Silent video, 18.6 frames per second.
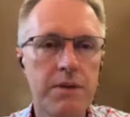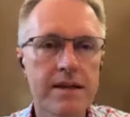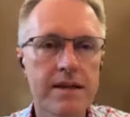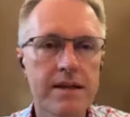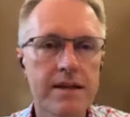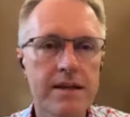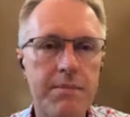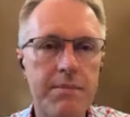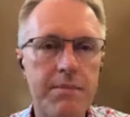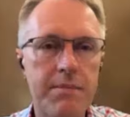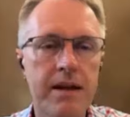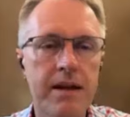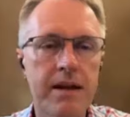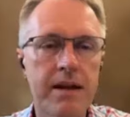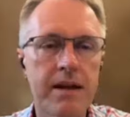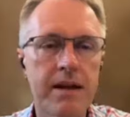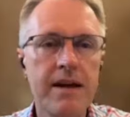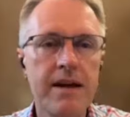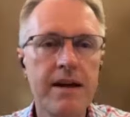this happen.
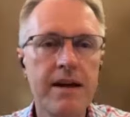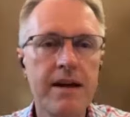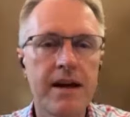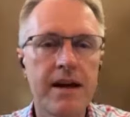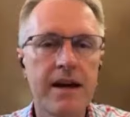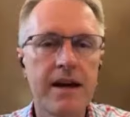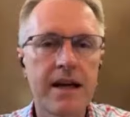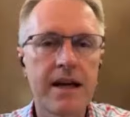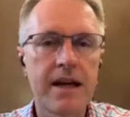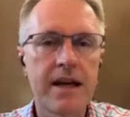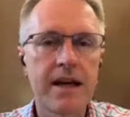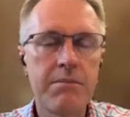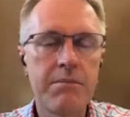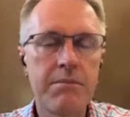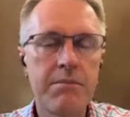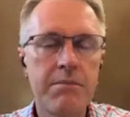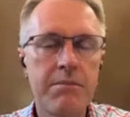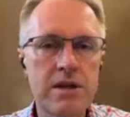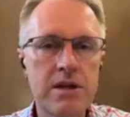And the
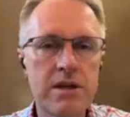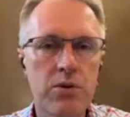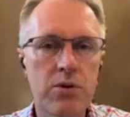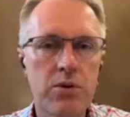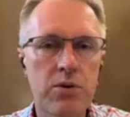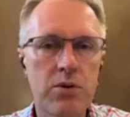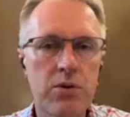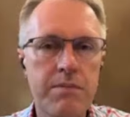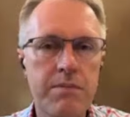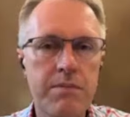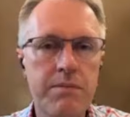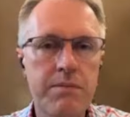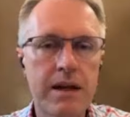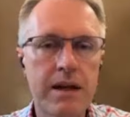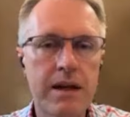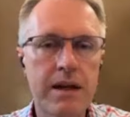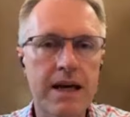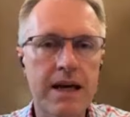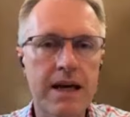most important people
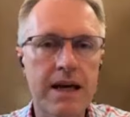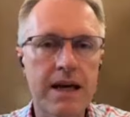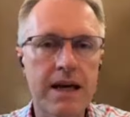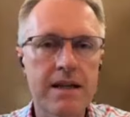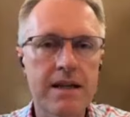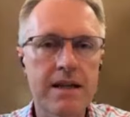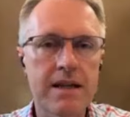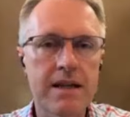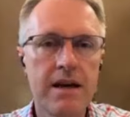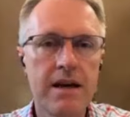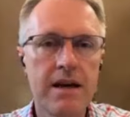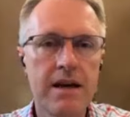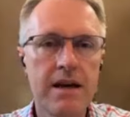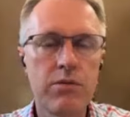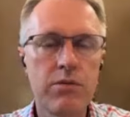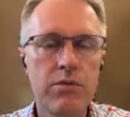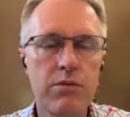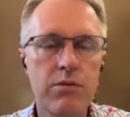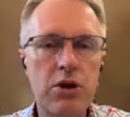in that
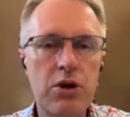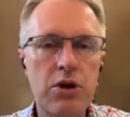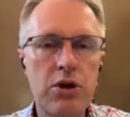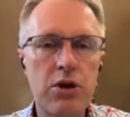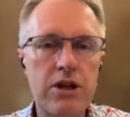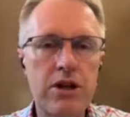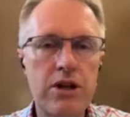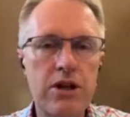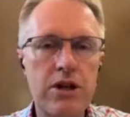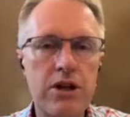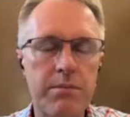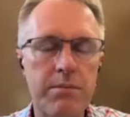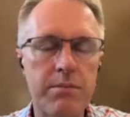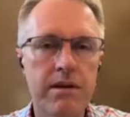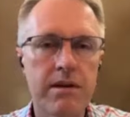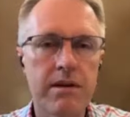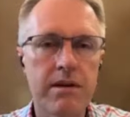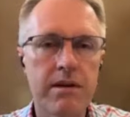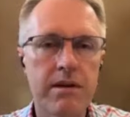would be your leadership.
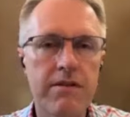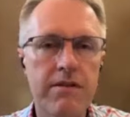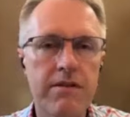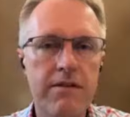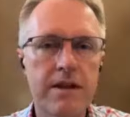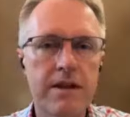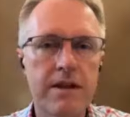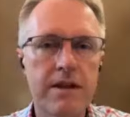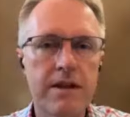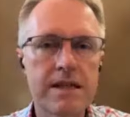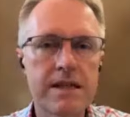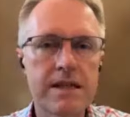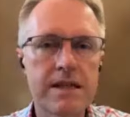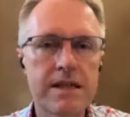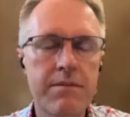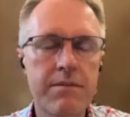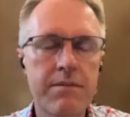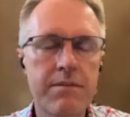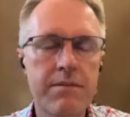If this is
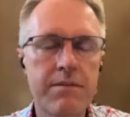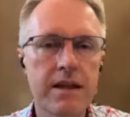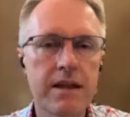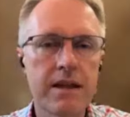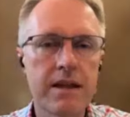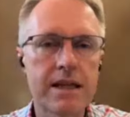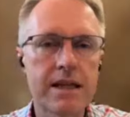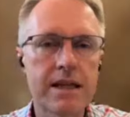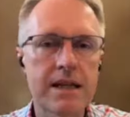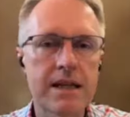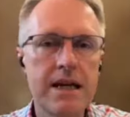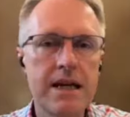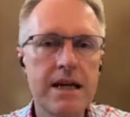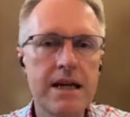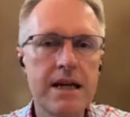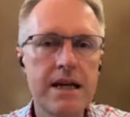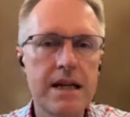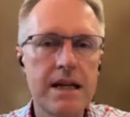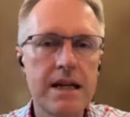something that
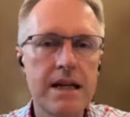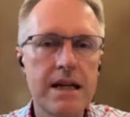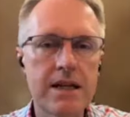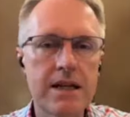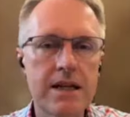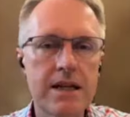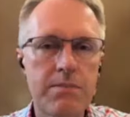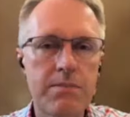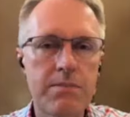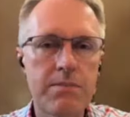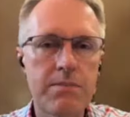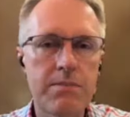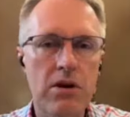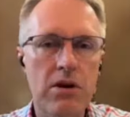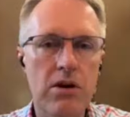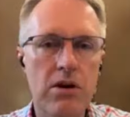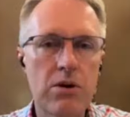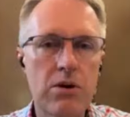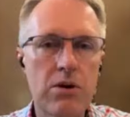the leadership across
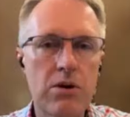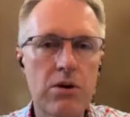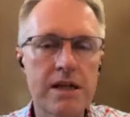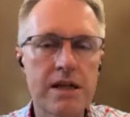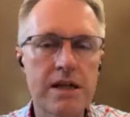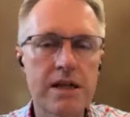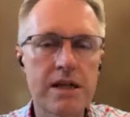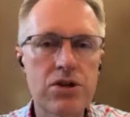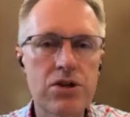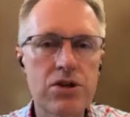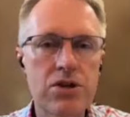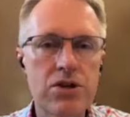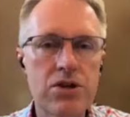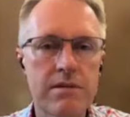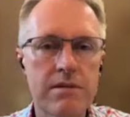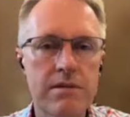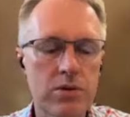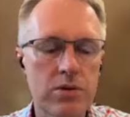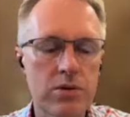the organization
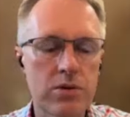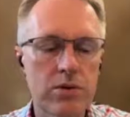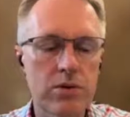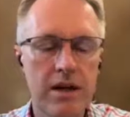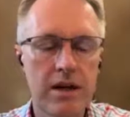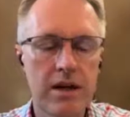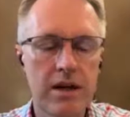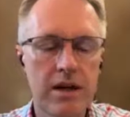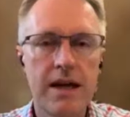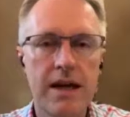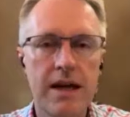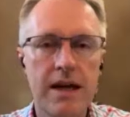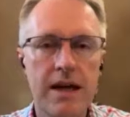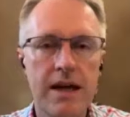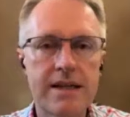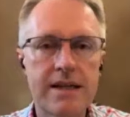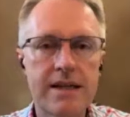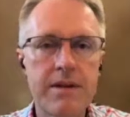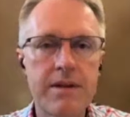support and
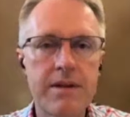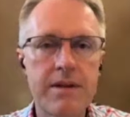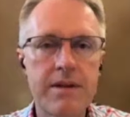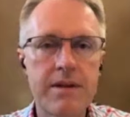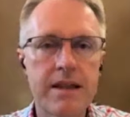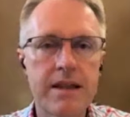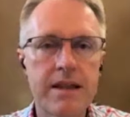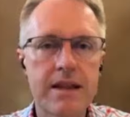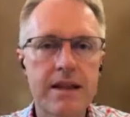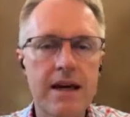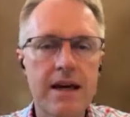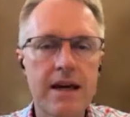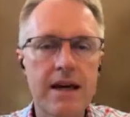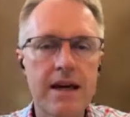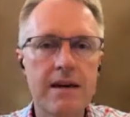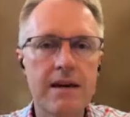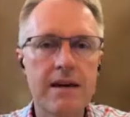something that they